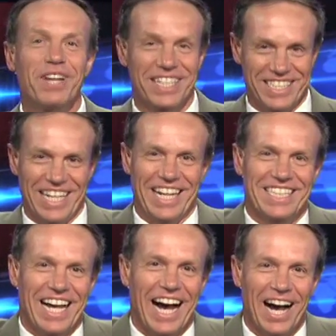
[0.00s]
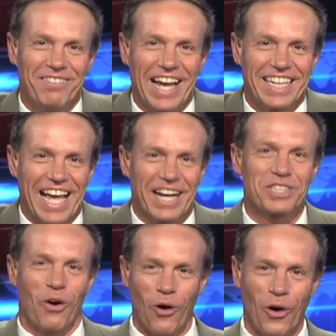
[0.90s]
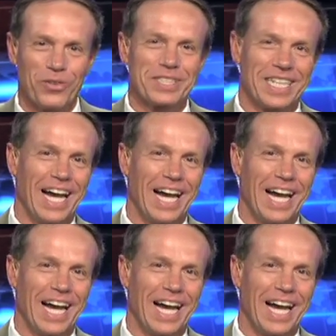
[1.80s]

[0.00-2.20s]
unique tonight. Um, and that is all the